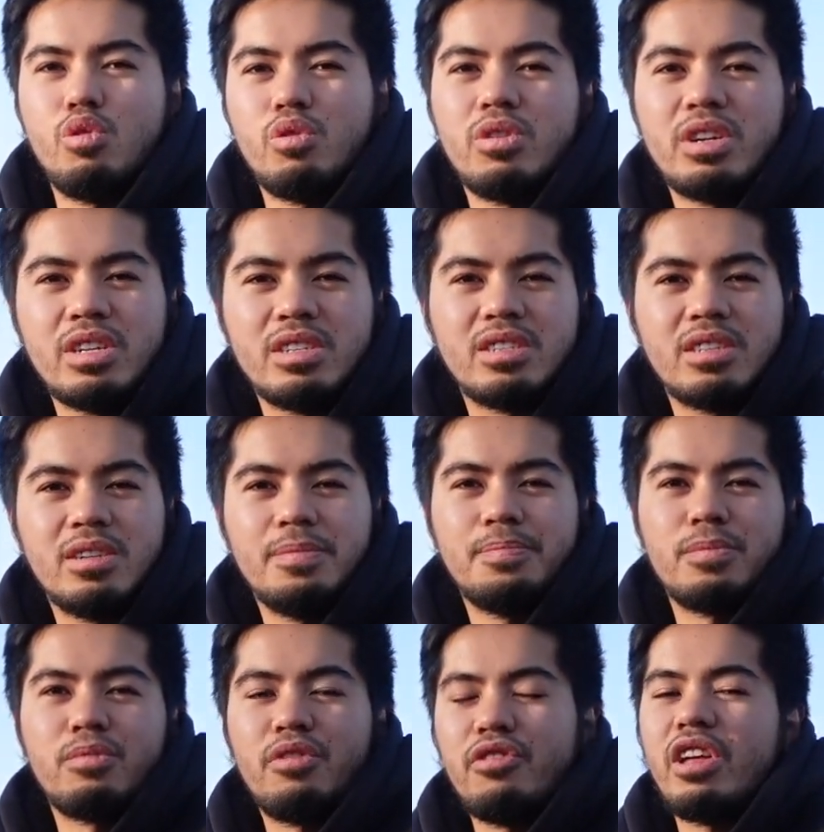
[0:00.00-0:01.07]
orange
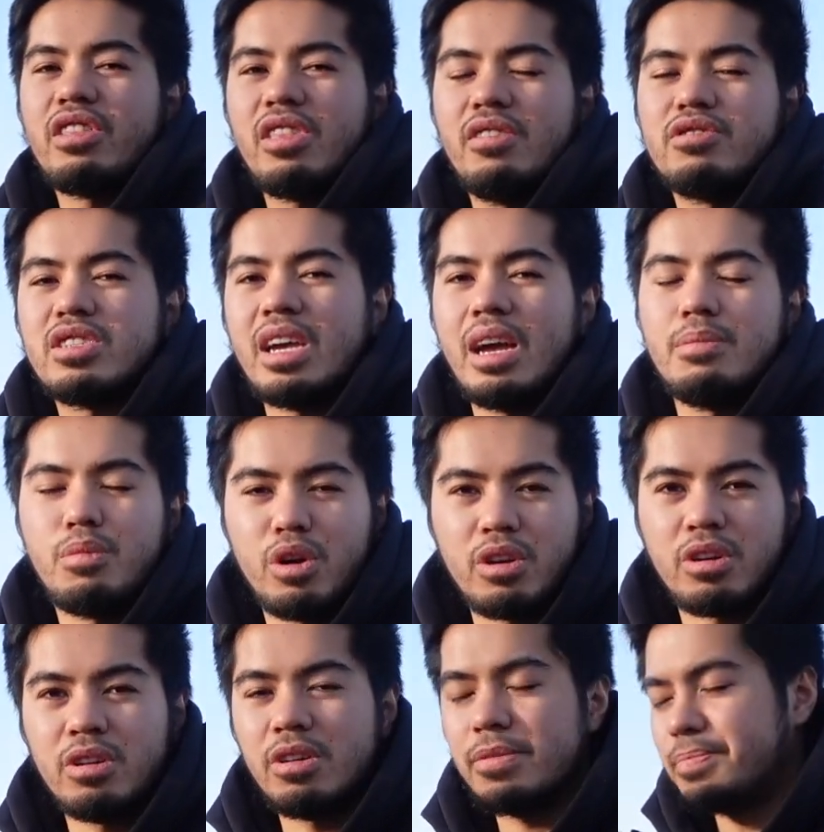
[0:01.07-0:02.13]
reflective side
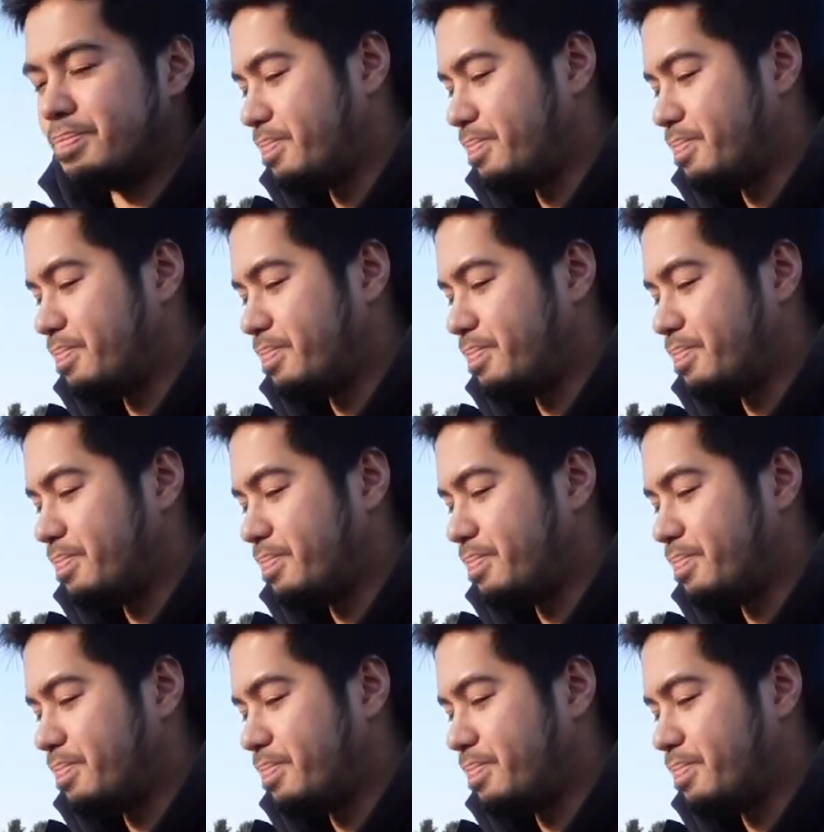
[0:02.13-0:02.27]
marker.